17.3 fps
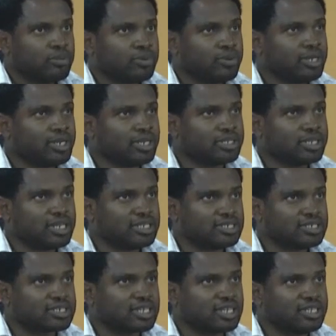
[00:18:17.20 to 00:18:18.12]
poetic
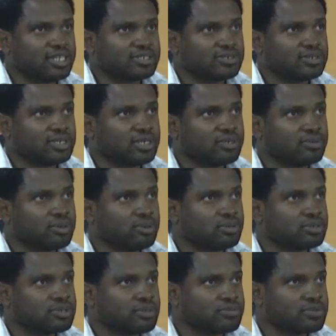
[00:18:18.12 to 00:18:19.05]
license can let you get away
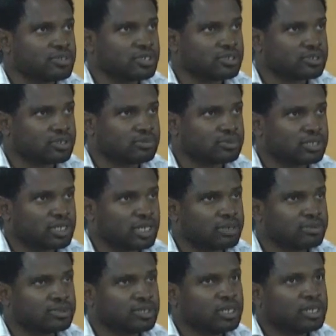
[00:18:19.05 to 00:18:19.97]
with something
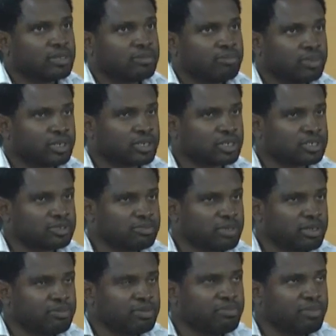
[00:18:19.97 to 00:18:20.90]
sometimes, because
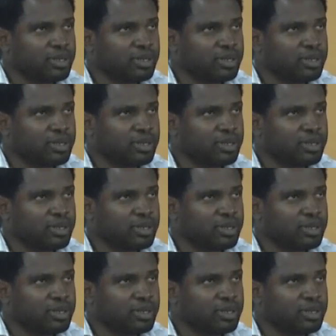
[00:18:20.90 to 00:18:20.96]
maybe